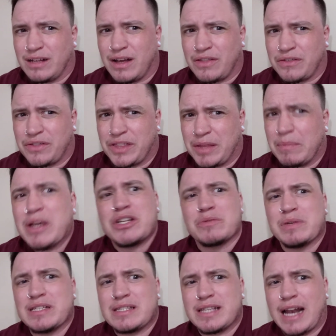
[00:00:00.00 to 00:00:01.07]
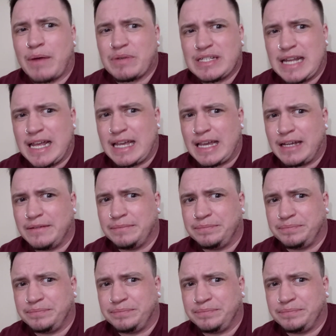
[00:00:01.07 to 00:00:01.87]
other than the measurements that I was taking.